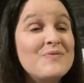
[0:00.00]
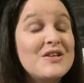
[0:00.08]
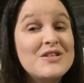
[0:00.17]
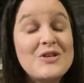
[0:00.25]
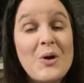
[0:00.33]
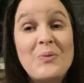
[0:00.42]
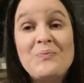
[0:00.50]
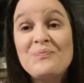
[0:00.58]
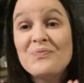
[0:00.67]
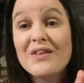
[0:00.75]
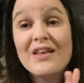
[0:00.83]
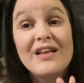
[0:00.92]
So
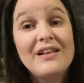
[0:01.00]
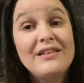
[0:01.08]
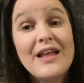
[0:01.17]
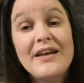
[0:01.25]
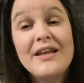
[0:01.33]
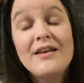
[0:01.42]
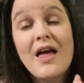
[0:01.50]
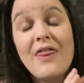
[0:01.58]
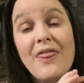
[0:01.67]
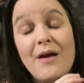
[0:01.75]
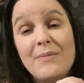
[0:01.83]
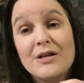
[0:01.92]
letting
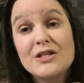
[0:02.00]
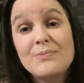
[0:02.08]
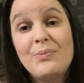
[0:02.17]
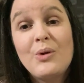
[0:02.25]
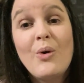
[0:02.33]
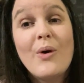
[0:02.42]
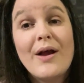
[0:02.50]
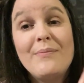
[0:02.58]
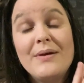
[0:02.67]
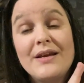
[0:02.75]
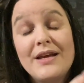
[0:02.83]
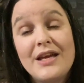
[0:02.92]
them explore and
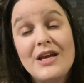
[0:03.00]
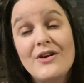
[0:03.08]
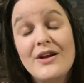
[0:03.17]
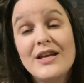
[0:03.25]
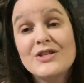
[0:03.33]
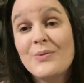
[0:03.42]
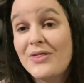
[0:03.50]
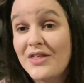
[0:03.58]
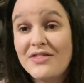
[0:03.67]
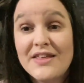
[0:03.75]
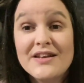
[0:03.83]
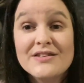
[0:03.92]
be curious with the
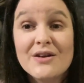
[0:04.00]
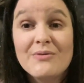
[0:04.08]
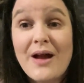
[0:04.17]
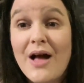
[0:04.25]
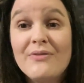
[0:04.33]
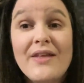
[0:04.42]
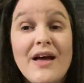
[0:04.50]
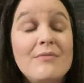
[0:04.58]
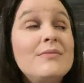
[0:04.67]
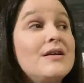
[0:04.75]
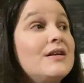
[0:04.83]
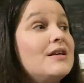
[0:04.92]
things around them,